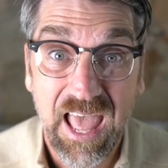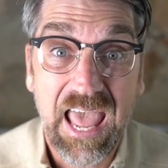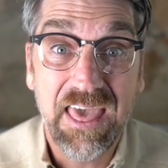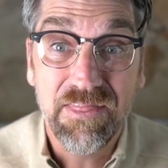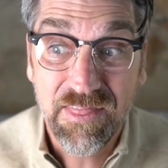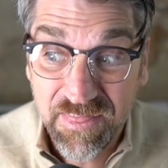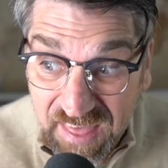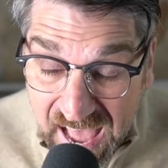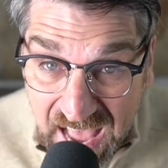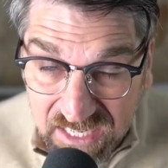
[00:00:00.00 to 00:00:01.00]
And
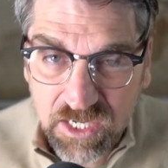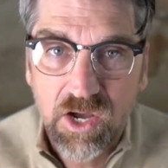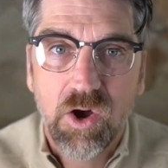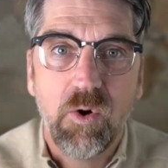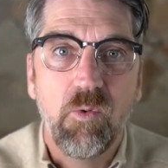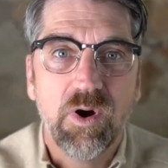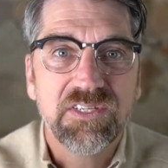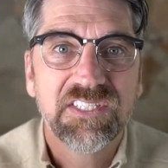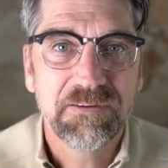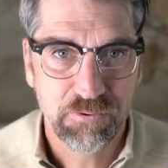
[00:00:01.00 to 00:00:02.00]
that
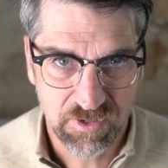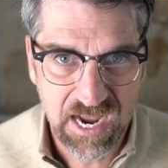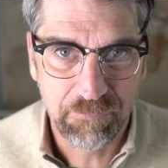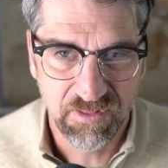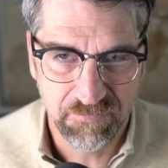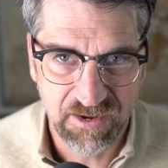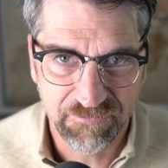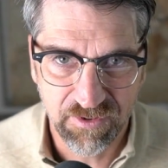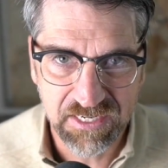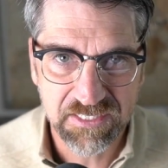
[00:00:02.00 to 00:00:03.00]
was the problem, my
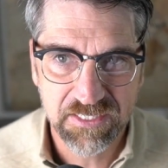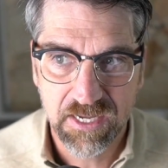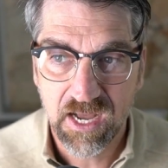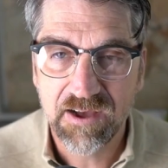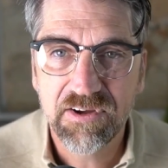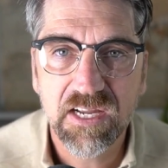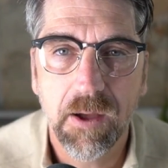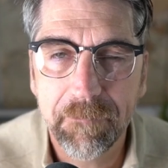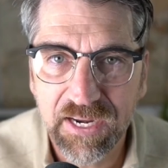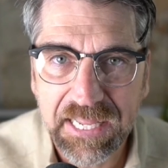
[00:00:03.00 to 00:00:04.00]
friend, of a
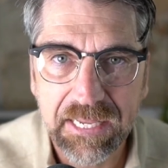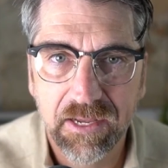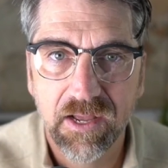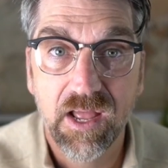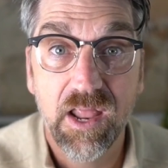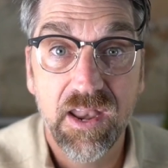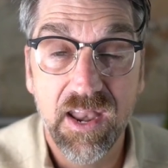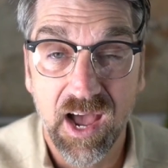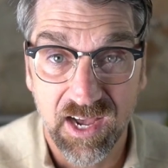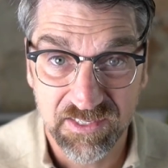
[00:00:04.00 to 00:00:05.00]
company
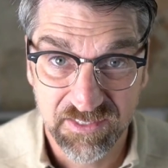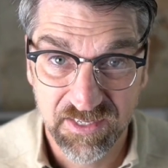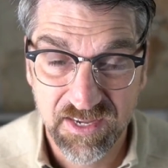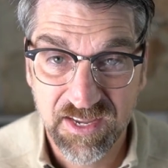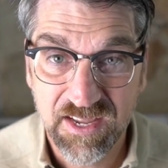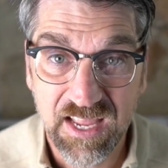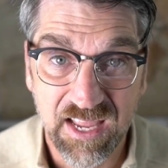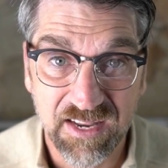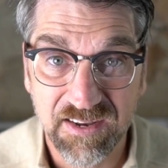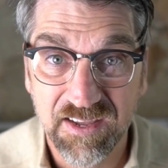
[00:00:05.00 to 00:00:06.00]
not
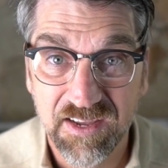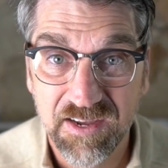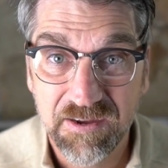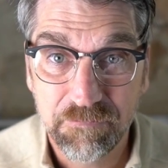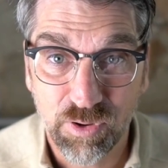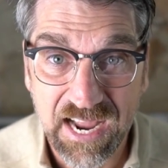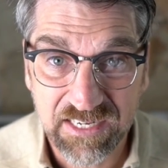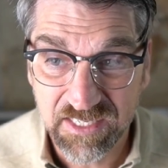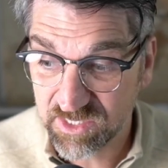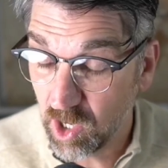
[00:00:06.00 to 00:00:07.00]
in
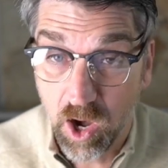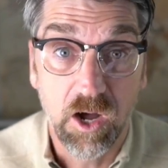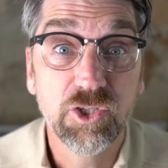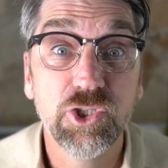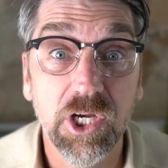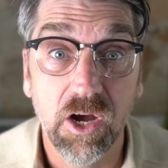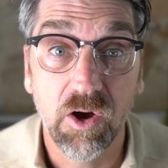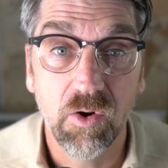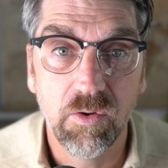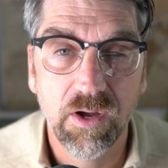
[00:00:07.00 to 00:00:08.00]
practice. All
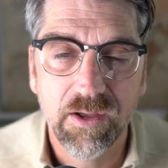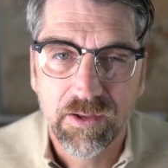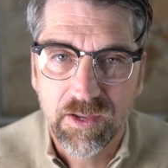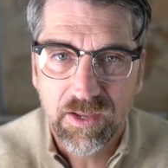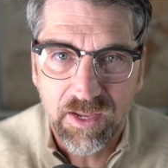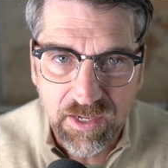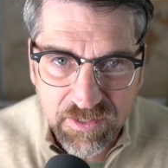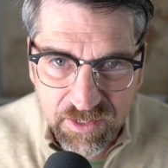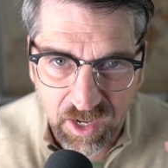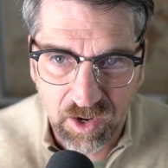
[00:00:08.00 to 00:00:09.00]
show
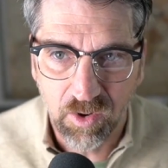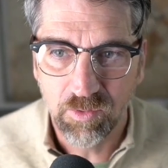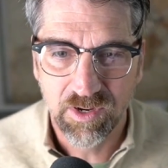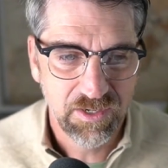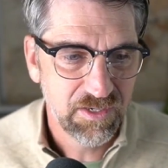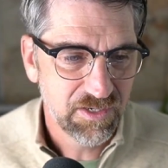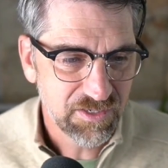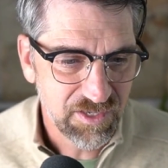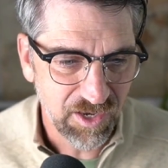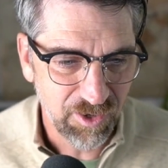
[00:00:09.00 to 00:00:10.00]
and no
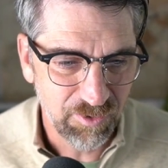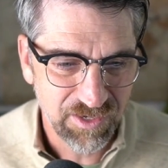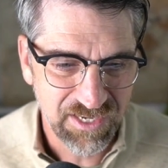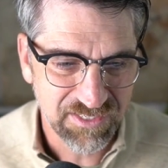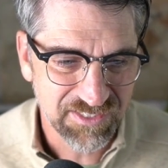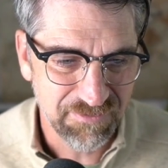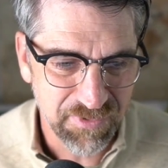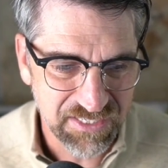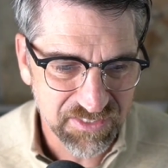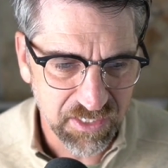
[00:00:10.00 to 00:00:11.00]
go, as some
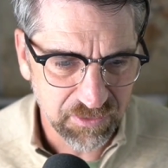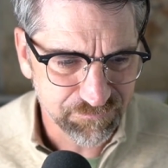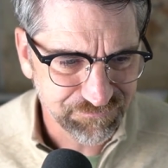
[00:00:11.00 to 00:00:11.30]
might say.